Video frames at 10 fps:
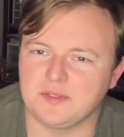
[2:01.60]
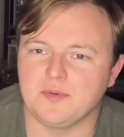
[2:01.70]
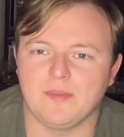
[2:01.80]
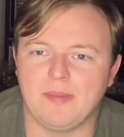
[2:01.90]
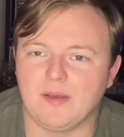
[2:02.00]
you
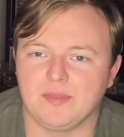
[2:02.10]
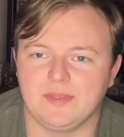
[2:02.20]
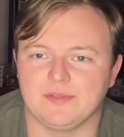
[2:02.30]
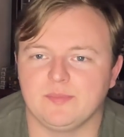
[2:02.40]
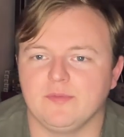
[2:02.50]
about
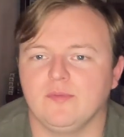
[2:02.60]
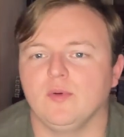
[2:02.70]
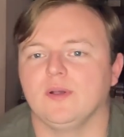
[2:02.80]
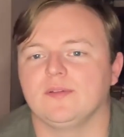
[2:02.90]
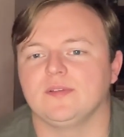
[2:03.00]
this
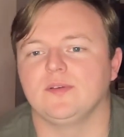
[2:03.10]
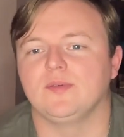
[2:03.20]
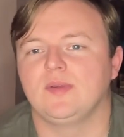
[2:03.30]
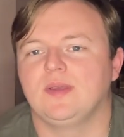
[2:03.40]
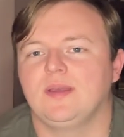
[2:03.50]
before, so
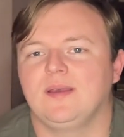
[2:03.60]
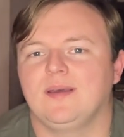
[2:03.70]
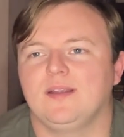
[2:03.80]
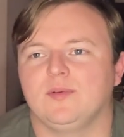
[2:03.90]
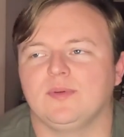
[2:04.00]

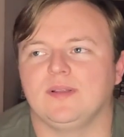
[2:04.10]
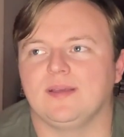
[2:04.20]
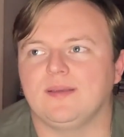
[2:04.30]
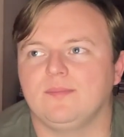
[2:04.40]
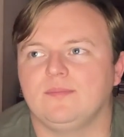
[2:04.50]
I don't want to,
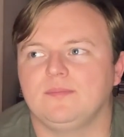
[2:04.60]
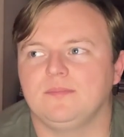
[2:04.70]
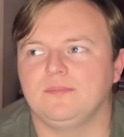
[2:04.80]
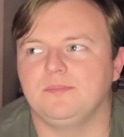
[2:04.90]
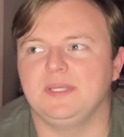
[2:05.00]
like,
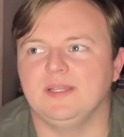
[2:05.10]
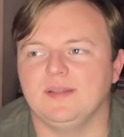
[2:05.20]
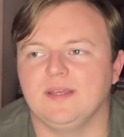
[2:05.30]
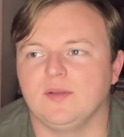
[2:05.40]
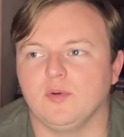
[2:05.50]
beat a
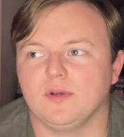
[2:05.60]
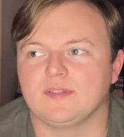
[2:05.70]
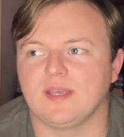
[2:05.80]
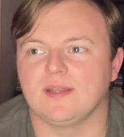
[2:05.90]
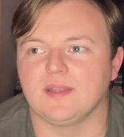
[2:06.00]
dead horse
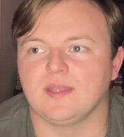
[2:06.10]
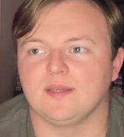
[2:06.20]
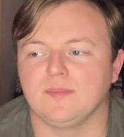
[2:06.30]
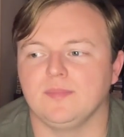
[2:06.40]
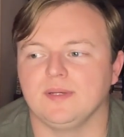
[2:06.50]
kind of
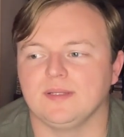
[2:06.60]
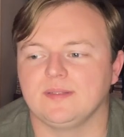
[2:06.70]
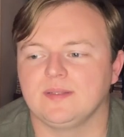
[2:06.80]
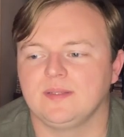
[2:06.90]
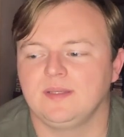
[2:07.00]
thing. But
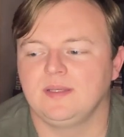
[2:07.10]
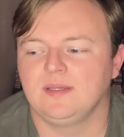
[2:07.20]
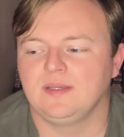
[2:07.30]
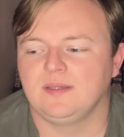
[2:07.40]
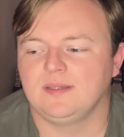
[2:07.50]

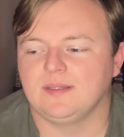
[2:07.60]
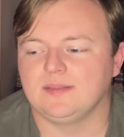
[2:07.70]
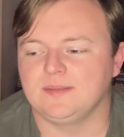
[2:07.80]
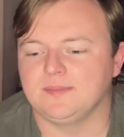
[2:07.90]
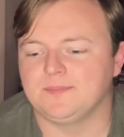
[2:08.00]

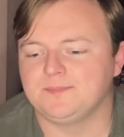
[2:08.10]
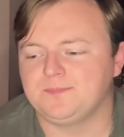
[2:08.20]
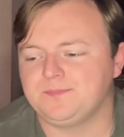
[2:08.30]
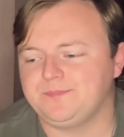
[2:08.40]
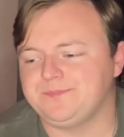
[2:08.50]
um,
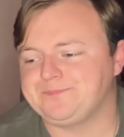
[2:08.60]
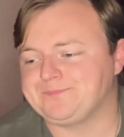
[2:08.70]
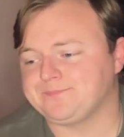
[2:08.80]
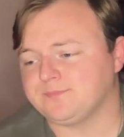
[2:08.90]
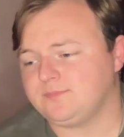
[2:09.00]

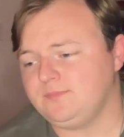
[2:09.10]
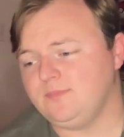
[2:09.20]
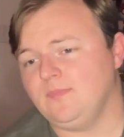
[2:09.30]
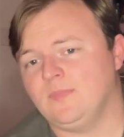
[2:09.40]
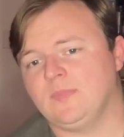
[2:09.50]

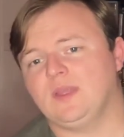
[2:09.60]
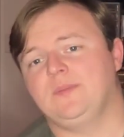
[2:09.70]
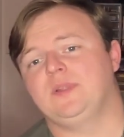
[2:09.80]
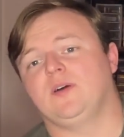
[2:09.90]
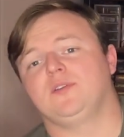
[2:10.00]
I
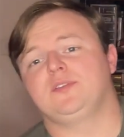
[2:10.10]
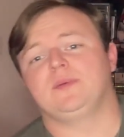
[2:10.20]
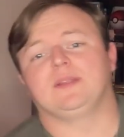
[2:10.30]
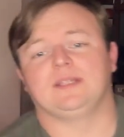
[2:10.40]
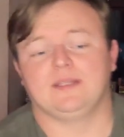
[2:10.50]
mean,
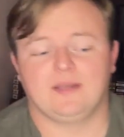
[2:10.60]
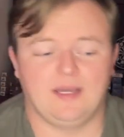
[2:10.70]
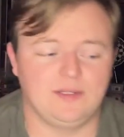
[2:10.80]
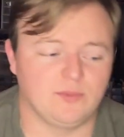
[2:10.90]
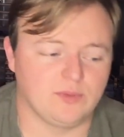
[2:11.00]
ultimately, I
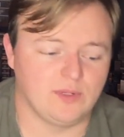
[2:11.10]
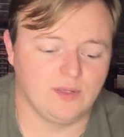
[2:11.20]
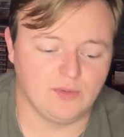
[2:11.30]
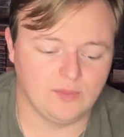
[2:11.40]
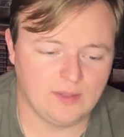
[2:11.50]
don't
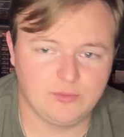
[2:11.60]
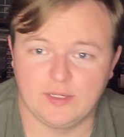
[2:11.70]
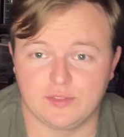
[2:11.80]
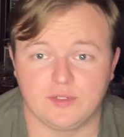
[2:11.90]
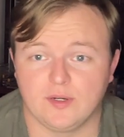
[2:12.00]
know. I'm trying
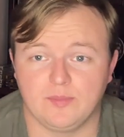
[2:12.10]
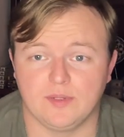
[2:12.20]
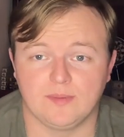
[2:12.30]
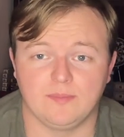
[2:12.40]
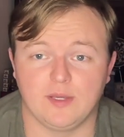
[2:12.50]
to start up
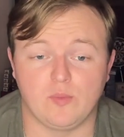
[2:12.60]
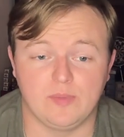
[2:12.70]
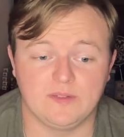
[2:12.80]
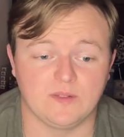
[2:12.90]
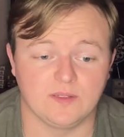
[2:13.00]
a, my own
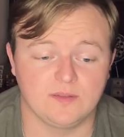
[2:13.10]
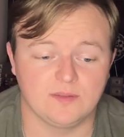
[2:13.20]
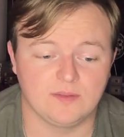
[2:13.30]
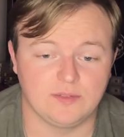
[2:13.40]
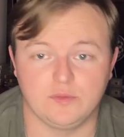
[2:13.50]
business,
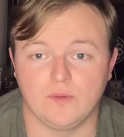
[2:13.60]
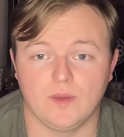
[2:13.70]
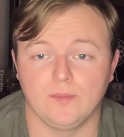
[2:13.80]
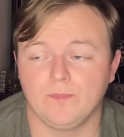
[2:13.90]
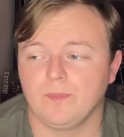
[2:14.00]
as you
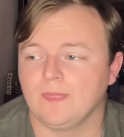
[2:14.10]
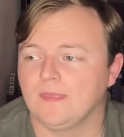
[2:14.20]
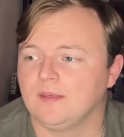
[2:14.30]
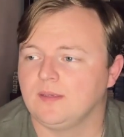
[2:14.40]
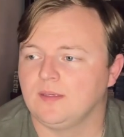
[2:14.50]
know,
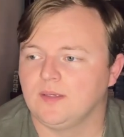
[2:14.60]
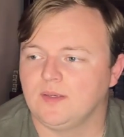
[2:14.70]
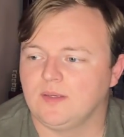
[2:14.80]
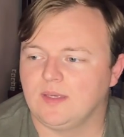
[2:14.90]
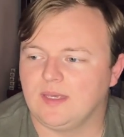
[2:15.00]

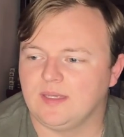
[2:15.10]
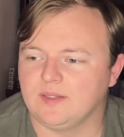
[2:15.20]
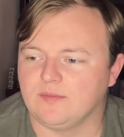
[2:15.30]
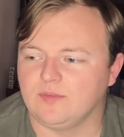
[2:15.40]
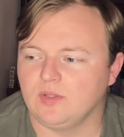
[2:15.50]
and
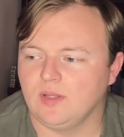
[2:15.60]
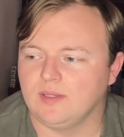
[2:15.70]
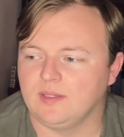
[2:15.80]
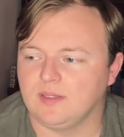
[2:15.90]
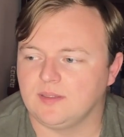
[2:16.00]
I feel
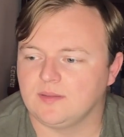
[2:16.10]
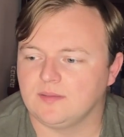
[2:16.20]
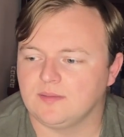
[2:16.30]
like